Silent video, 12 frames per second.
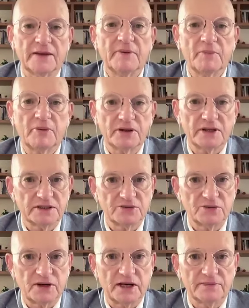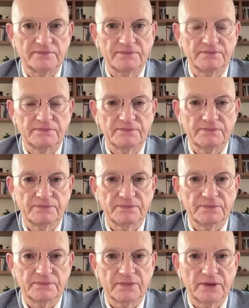Let me put it this way.
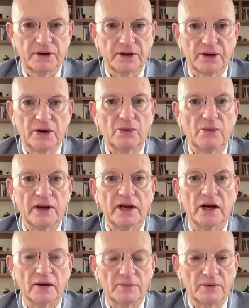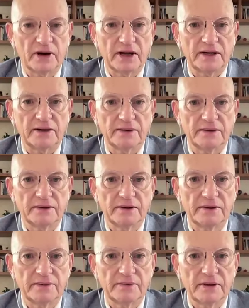We operate
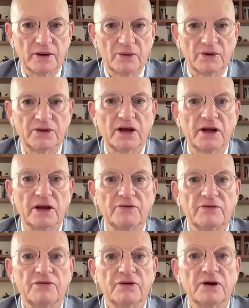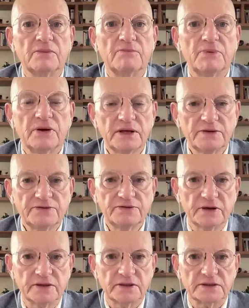with a complete
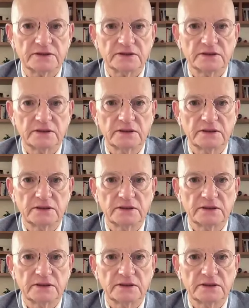focus